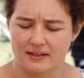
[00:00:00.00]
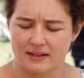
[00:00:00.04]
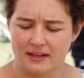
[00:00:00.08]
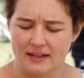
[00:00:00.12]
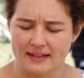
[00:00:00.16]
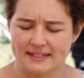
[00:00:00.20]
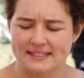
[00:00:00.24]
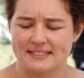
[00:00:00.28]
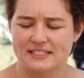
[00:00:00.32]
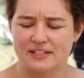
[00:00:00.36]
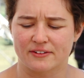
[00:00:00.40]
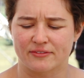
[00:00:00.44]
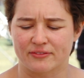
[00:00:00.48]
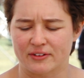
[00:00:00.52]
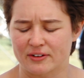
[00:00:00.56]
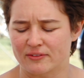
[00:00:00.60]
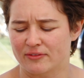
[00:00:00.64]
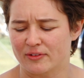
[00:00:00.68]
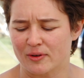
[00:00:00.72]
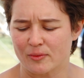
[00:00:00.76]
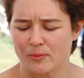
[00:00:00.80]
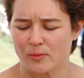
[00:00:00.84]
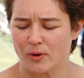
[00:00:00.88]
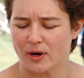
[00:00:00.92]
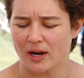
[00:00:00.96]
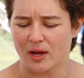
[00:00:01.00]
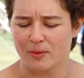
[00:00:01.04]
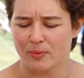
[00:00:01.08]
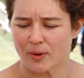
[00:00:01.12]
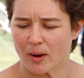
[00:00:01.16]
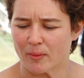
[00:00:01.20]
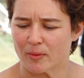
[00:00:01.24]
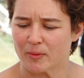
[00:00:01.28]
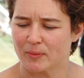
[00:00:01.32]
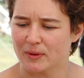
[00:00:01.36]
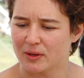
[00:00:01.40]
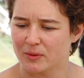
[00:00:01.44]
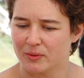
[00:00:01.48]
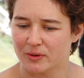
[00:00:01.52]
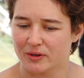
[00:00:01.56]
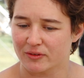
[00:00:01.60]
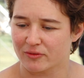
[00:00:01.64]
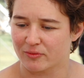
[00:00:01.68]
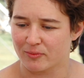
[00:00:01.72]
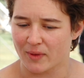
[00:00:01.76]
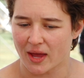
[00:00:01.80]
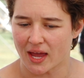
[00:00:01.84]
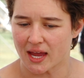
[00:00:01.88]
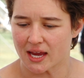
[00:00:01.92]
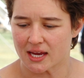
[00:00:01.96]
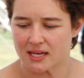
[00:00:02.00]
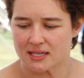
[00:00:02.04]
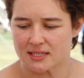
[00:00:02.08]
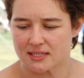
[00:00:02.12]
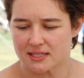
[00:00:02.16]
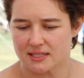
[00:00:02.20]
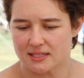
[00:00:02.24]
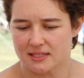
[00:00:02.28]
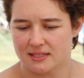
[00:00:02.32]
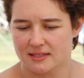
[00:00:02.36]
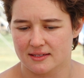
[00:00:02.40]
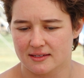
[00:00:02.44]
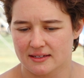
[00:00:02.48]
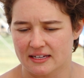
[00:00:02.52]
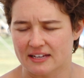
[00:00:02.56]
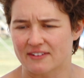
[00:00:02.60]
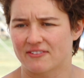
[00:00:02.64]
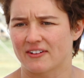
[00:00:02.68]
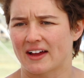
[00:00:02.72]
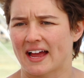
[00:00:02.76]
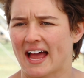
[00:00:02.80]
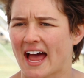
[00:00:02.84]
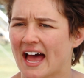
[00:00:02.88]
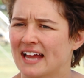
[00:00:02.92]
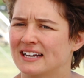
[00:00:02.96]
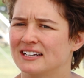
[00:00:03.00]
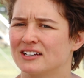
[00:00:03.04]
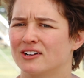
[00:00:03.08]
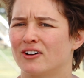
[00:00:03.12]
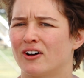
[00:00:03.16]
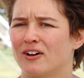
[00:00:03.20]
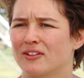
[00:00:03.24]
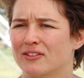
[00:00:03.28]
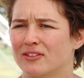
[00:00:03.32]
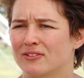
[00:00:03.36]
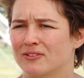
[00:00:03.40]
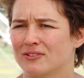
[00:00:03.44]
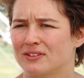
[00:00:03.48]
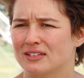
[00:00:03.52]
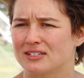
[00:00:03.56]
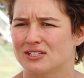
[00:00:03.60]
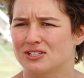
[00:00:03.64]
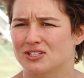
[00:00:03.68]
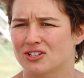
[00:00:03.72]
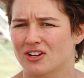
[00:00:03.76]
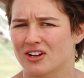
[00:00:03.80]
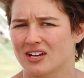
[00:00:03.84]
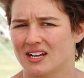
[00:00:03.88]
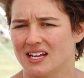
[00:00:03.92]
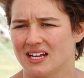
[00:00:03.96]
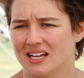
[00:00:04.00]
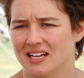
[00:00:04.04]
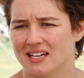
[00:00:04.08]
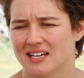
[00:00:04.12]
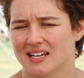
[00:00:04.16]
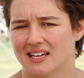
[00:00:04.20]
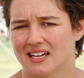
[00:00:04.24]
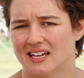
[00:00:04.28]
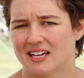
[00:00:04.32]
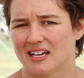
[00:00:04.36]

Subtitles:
is different from what I probably would have made if I hadn't gone through this journey.